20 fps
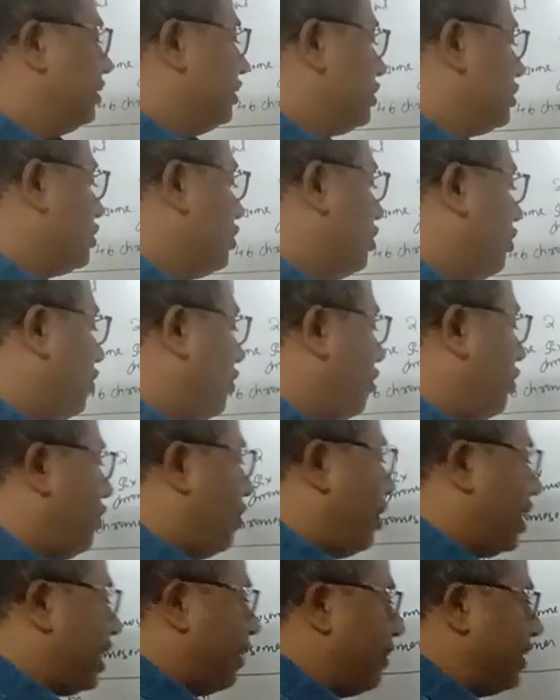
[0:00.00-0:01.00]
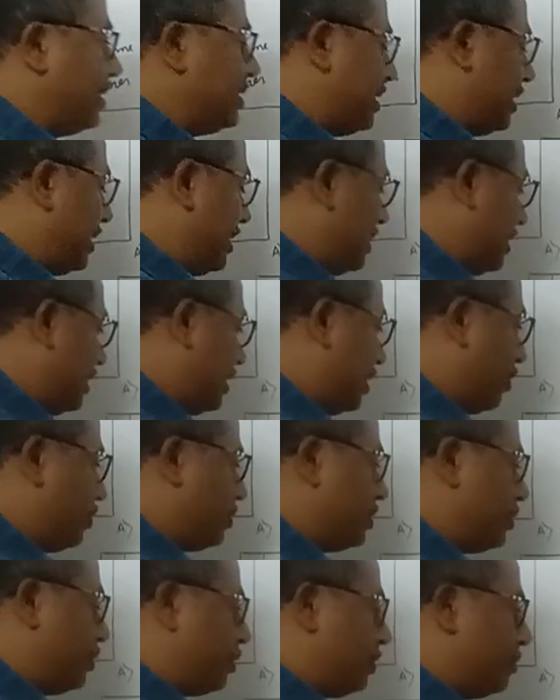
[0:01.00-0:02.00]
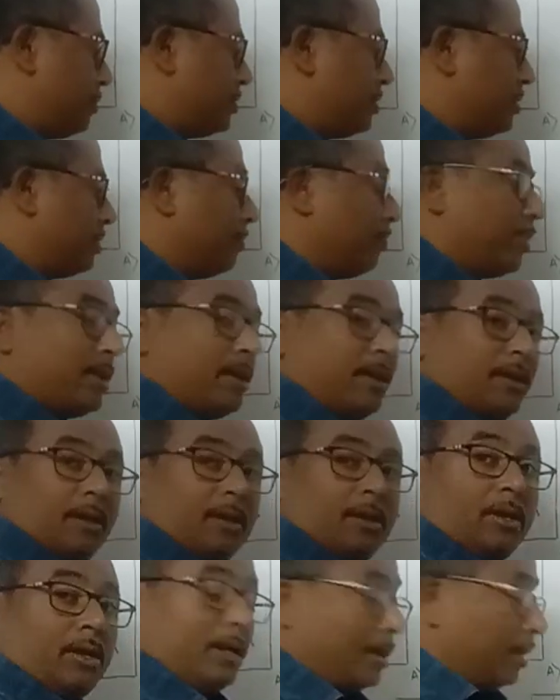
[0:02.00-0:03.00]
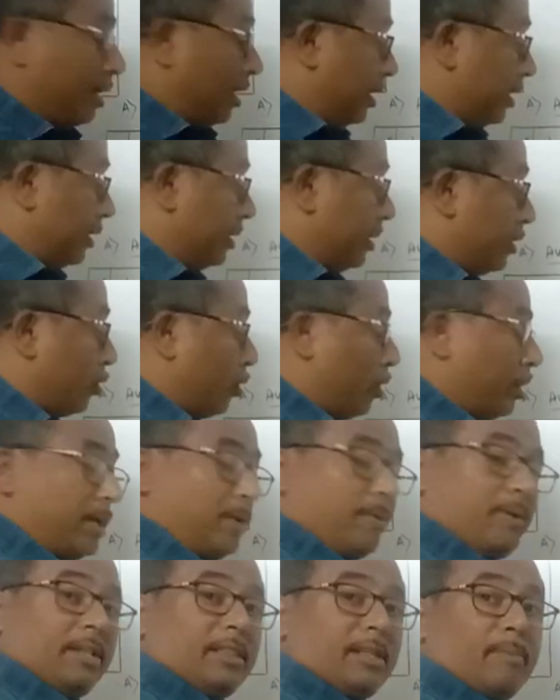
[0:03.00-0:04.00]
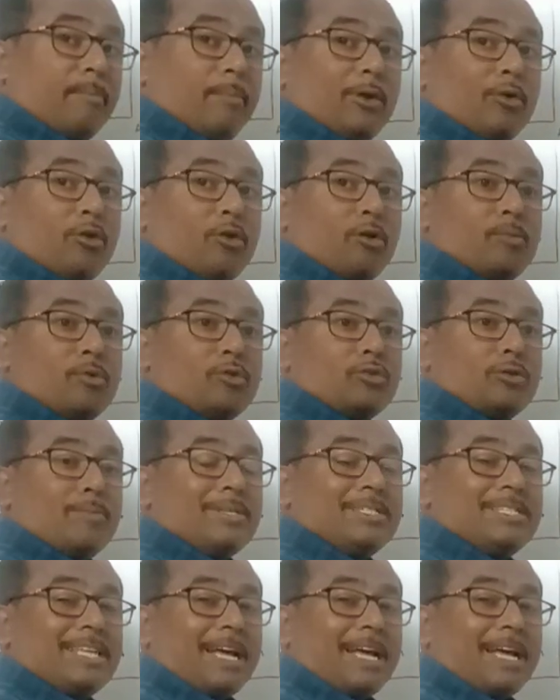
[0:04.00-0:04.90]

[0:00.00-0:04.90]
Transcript: So what happens here in the Down syndromes? The 21 number chromosome is